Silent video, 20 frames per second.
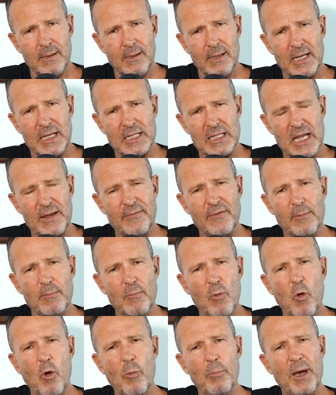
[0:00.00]
is even
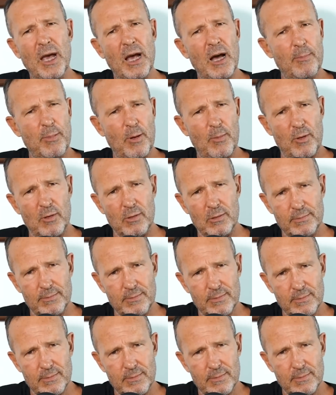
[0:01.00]
more palpable
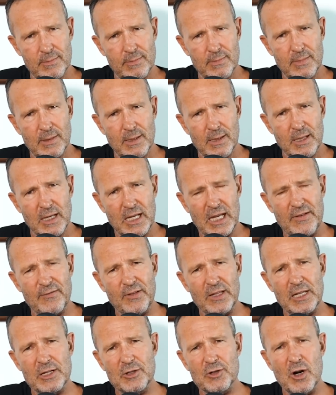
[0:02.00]

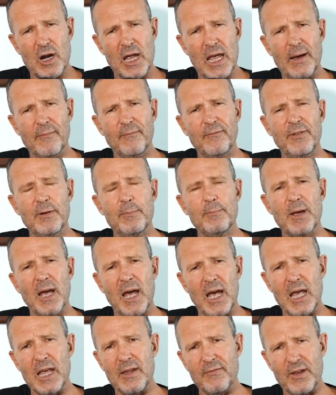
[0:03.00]
given the triumphant
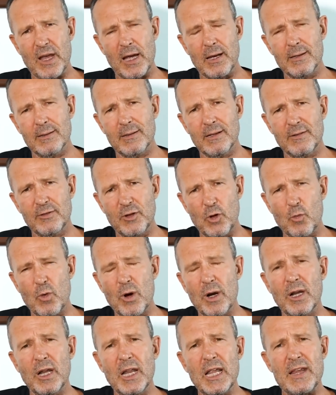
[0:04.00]
behaviour, the
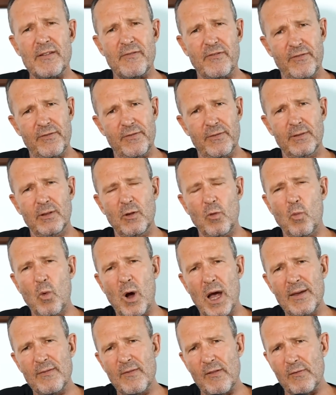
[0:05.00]
relief, the
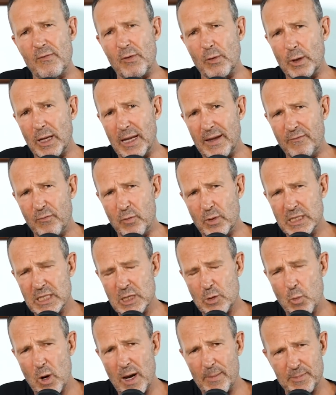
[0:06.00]
wave of relief which
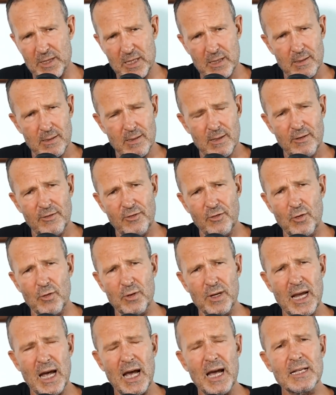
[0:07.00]
swept through
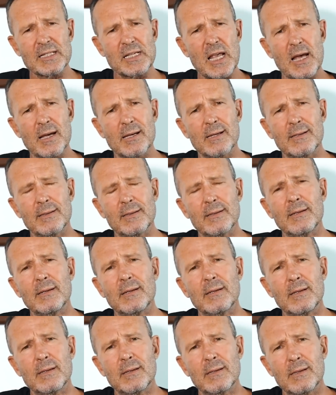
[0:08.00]
Gaza
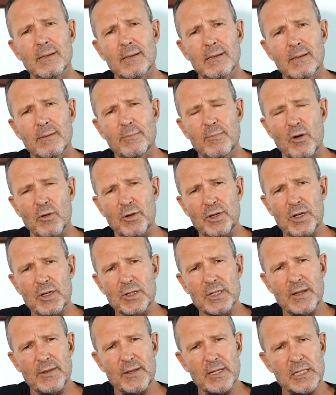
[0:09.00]
upon
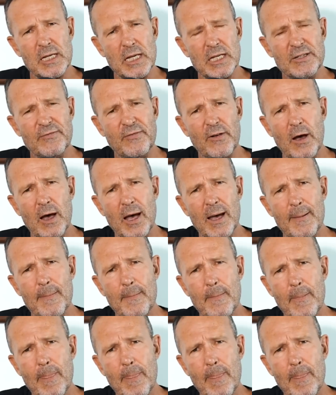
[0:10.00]
news of the ceasefire.